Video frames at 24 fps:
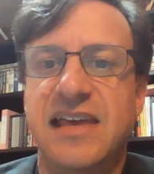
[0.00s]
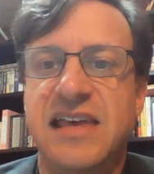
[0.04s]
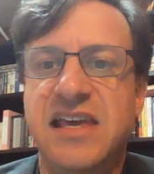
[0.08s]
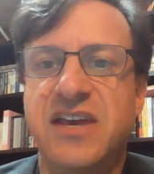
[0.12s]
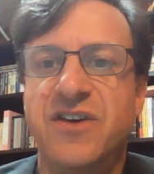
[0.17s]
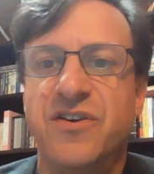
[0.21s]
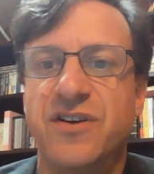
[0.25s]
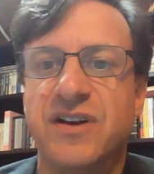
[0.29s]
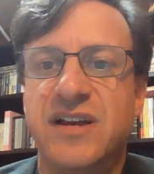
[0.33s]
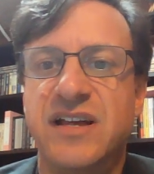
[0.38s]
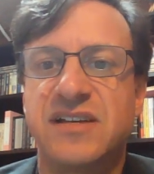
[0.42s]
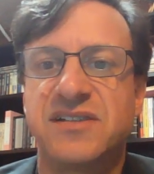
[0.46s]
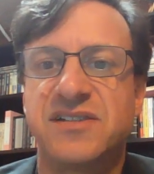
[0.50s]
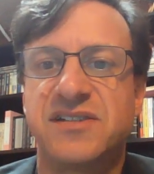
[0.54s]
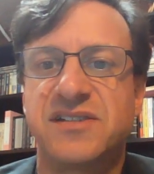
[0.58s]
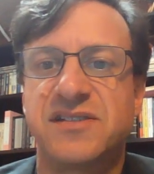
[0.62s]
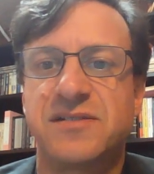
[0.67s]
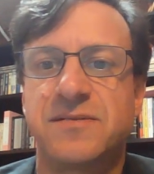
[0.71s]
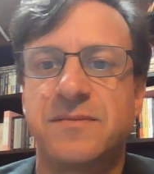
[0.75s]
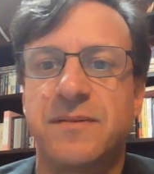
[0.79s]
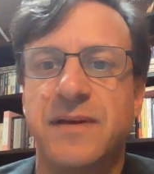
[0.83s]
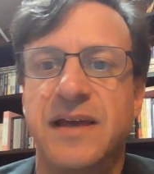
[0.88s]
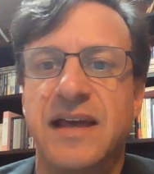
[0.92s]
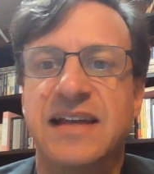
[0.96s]

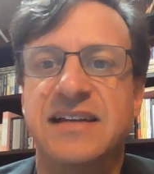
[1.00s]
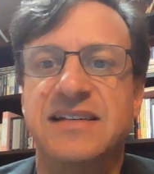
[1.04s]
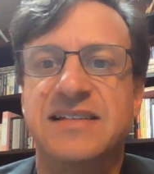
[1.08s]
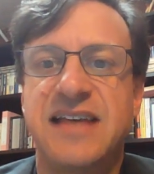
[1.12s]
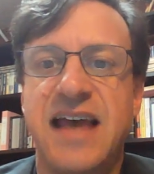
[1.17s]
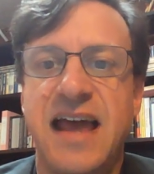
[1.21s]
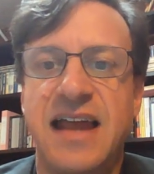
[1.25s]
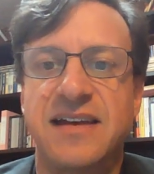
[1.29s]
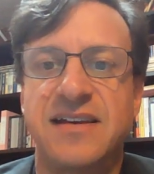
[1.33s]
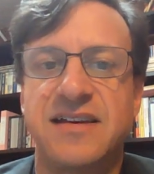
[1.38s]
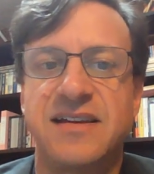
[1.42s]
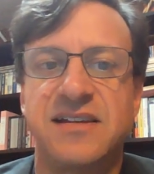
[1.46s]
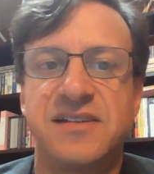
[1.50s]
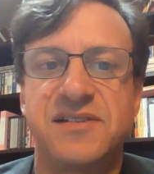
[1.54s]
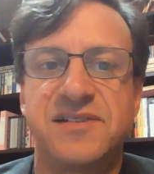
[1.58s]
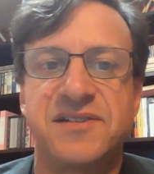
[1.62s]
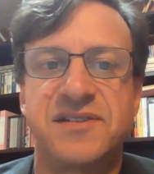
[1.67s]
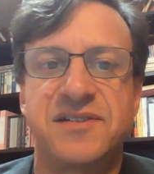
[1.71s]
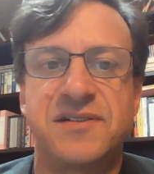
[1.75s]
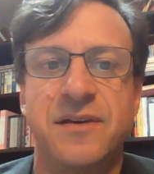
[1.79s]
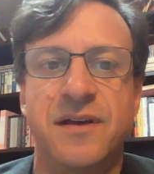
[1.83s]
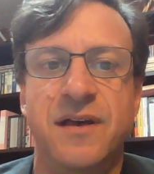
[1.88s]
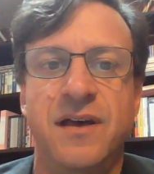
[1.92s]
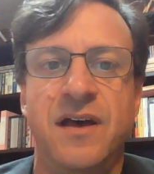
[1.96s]
Eagerness,
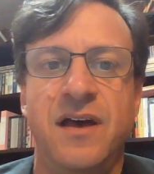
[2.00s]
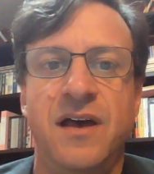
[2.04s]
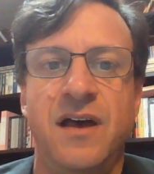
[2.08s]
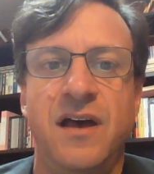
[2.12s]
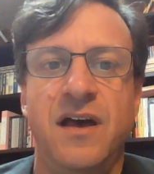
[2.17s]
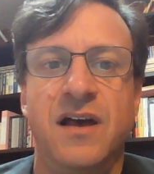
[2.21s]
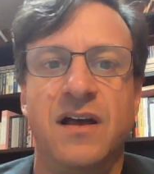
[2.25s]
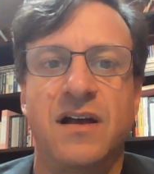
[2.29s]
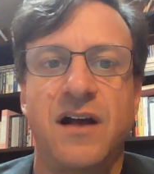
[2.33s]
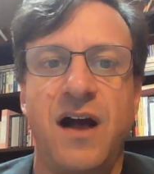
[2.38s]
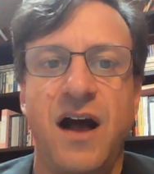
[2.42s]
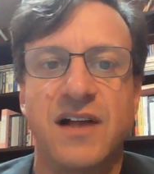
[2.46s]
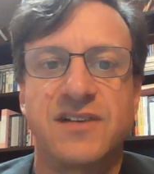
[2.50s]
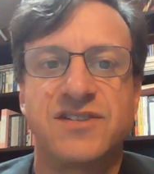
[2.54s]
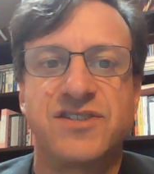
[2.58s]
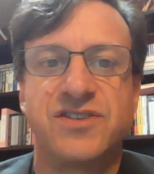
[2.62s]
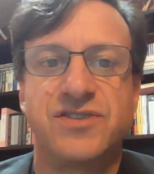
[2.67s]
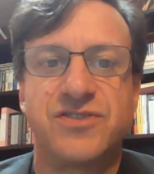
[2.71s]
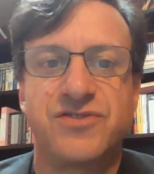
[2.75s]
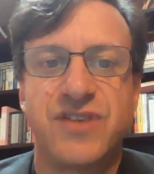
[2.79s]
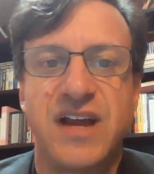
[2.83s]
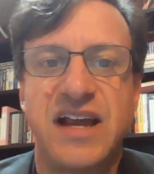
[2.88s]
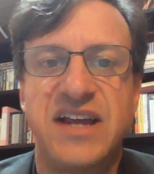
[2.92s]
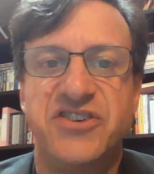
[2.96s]
intentness,
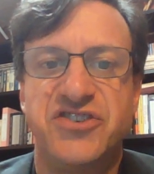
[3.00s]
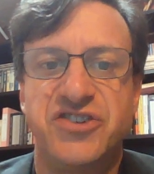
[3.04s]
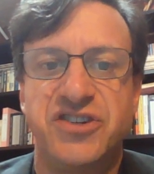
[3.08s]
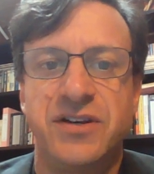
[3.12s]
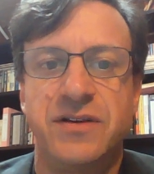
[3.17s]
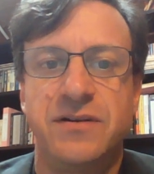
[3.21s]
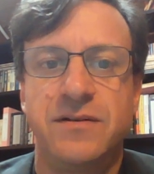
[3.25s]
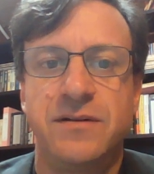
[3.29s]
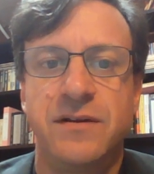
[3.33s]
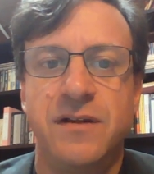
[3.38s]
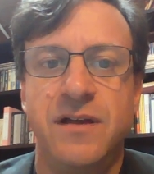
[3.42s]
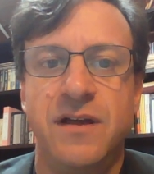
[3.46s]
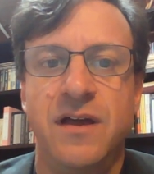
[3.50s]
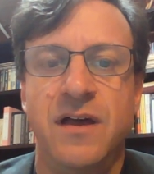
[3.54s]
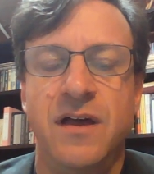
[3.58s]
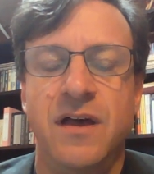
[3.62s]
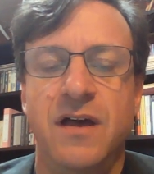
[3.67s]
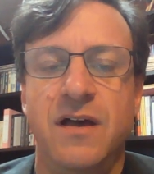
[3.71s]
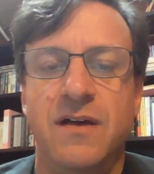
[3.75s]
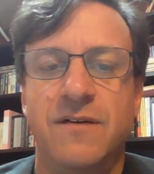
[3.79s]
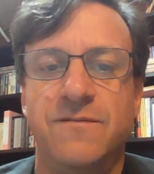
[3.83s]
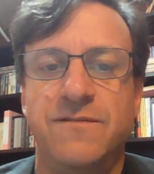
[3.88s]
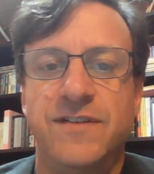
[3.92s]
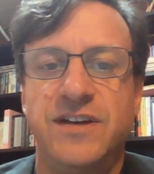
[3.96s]
concentration,
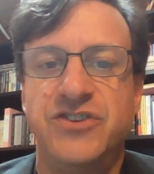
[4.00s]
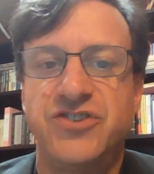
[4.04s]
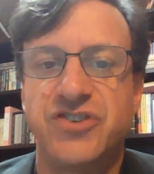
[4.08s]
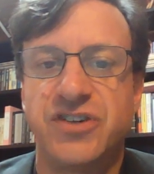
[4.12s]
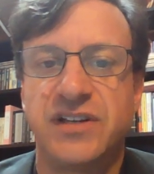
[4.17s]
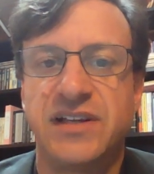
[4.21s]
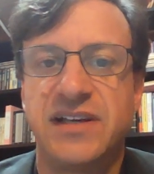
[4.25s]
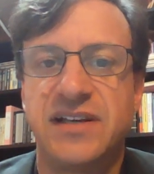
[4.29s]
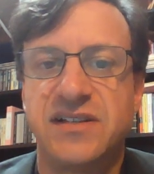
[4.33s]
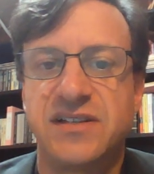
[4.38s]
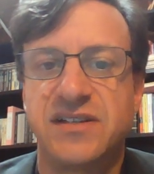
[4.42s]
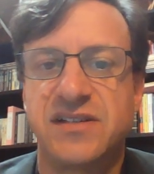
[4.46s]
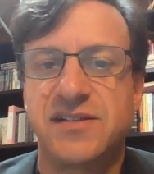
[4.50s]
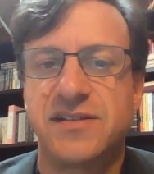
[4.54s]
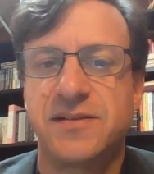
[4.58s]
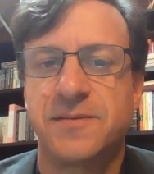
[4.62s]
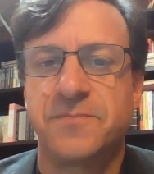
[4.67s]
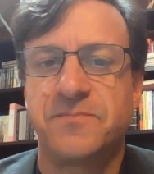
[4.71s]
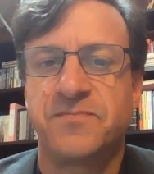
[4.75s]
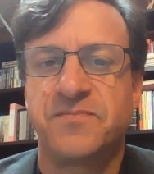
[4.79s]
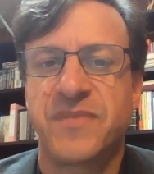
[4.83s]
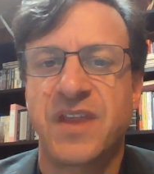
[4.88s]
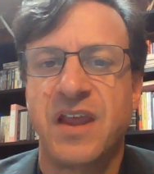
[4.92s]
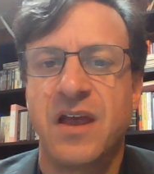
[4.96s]
vigilance,
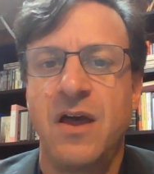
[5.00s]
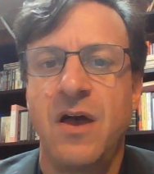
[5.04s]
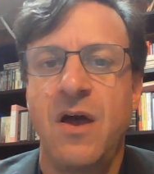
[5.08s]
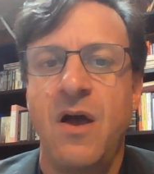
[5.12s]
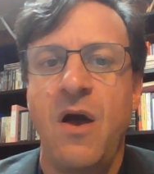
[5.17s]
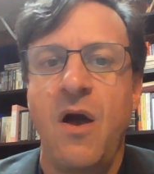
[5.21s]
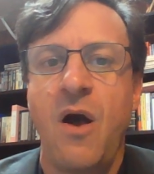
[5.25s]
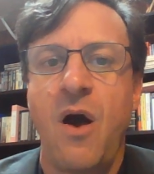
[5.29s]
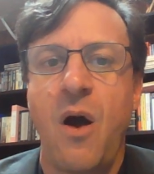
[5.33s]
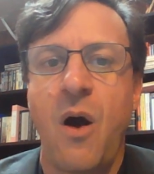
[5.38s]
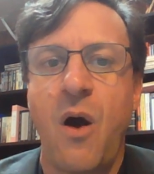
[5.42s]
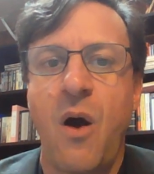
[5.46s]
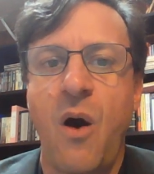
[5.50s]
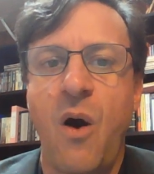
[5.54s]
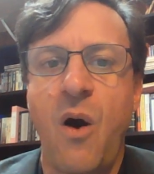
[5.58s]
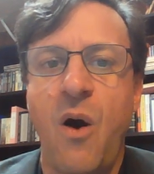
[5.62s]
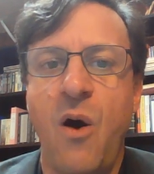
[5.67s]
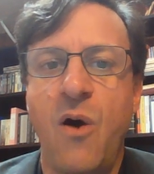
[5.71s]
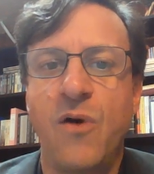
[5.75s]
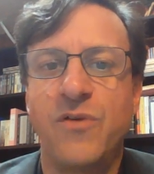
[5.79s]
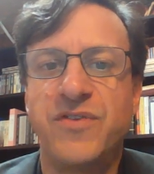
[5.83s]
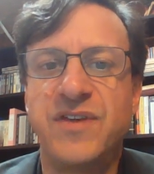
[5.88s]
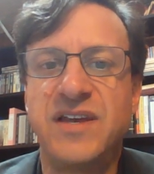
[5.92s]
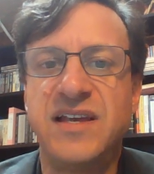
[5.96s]

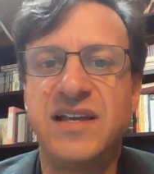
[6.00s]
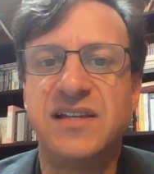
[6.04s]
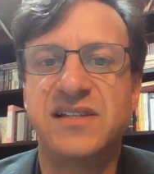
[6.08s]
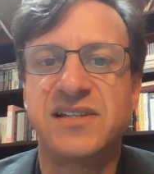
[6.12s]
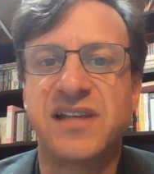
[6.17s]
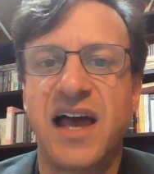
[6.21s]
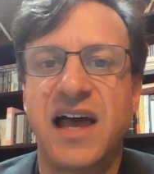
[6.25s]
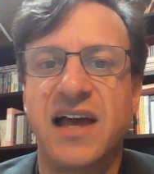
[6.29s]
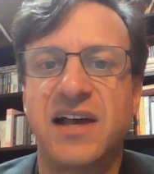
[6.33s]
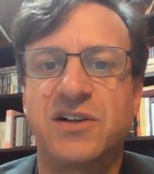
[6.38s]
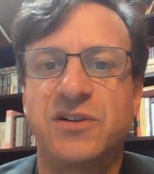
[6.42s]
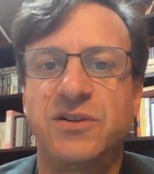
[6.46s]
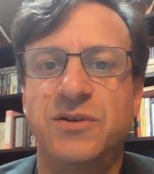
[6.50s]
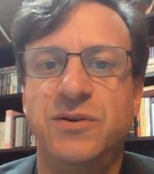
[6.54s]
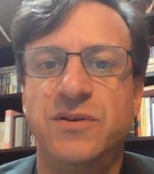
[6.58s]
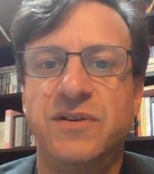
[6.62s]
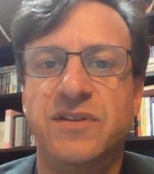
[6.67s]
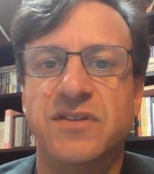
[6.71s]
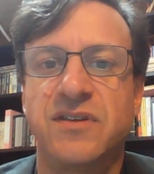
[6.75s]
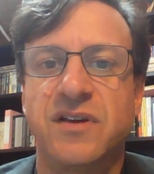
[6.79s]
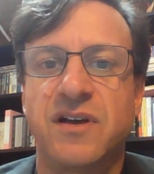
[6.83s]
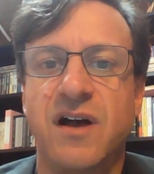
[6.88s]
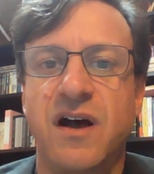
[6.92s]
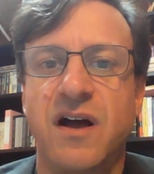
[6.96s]
all these I
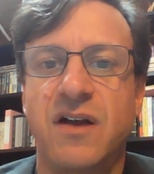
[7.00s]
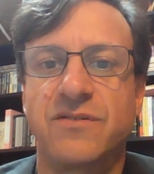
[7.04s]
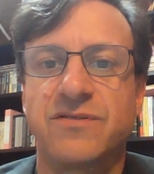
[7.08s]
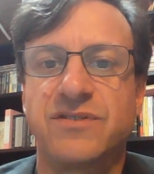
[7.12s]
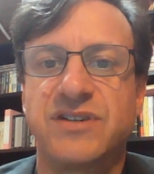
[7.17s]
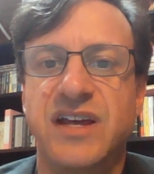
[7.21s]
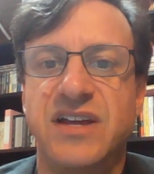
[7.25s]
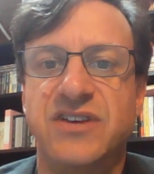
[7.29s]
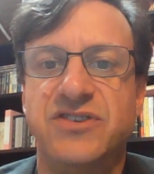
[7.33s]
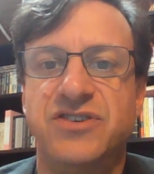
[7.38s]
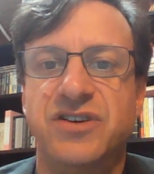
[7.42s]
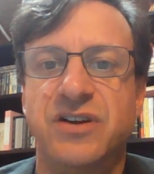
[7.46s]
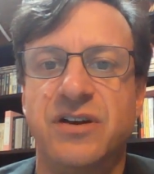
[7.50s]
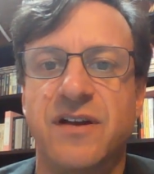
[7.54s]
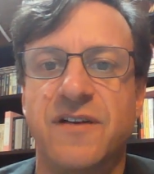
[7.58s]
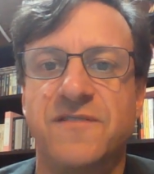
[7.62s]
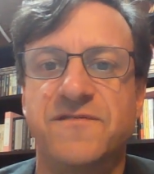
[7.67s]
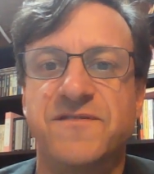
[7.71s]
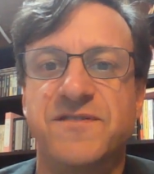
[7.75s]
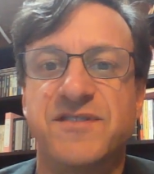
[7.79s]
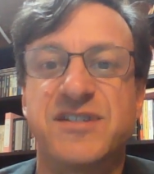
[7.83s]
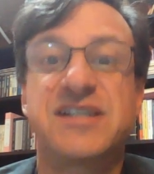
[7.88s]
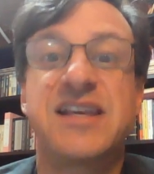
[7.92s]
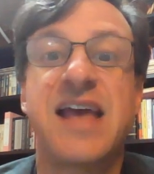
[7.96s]
include in the connotation
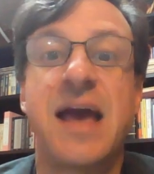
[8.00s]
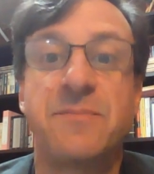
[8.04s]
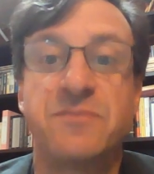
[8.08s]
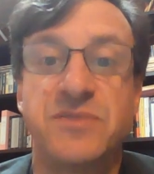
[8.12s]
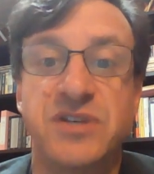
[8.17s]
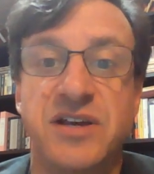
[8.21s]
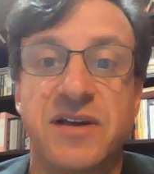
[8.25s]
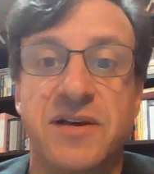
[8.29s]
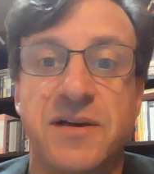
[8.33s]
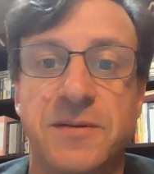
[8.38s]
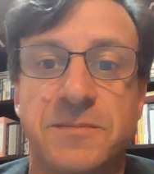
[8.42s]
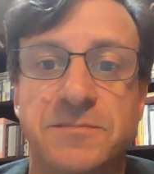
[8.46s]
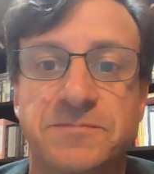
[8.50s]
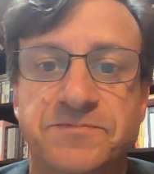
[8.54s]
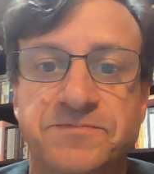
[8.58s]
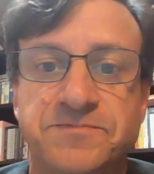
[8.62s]
of skeptic."